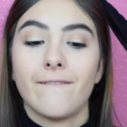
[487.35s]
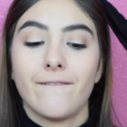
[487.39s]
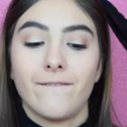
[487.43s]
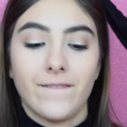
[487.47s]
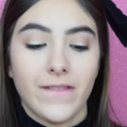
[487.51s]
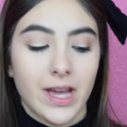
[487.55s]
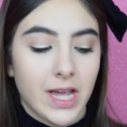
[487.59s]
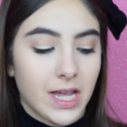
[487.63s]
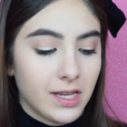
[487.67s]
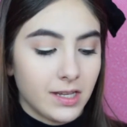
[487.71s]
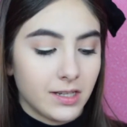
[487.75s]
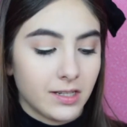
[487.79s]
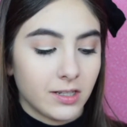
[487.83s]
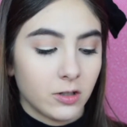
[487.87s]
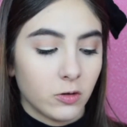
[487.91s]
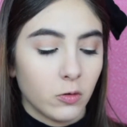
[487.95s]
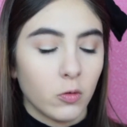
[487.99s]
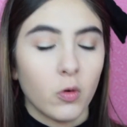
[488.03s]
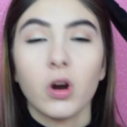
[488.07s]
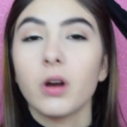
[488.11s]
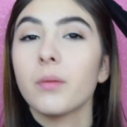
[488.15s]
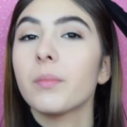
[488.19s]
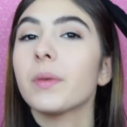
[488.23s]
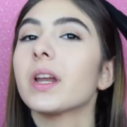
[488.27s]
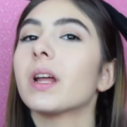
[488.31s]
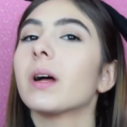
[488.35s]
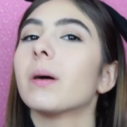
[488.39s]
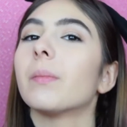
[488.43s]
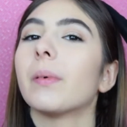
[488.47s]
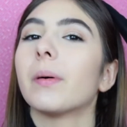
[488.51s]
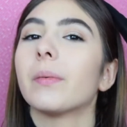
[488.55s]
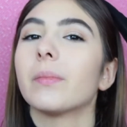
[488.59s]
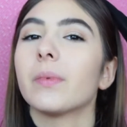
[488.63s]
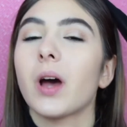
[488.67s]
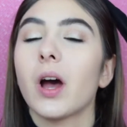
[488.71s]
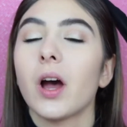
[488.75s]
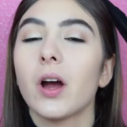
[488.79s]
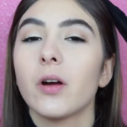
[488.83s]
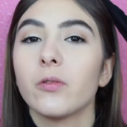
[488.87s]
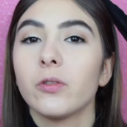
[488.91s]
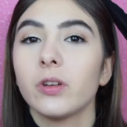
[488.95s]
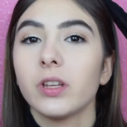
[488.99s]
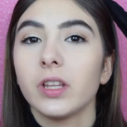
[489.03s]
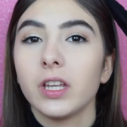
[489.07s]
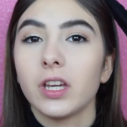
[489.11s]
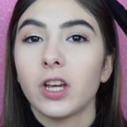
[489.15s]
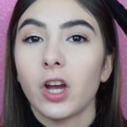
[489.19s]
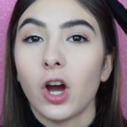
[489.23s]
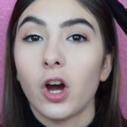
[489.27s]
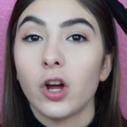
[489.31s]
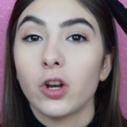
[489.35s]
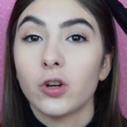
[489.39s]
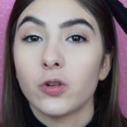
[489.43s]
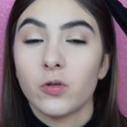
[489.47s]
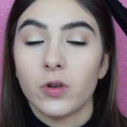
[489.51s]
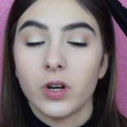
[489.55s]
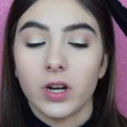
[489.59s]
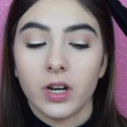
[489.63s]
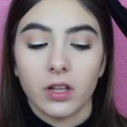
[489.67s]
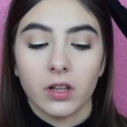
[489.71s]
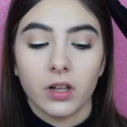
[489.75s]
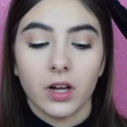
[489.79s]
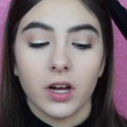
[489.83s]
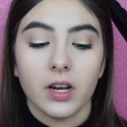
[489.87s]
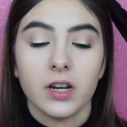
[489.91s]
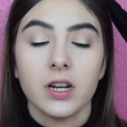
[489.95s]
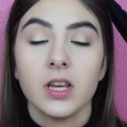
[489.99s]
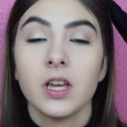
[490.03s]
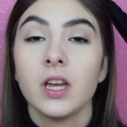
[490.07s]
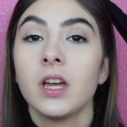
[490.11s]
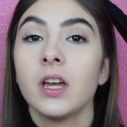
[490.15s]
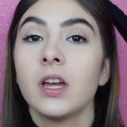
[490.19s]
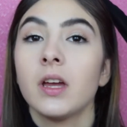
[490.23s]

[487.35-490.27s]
face to warm it up. I'm not really contouring a lot,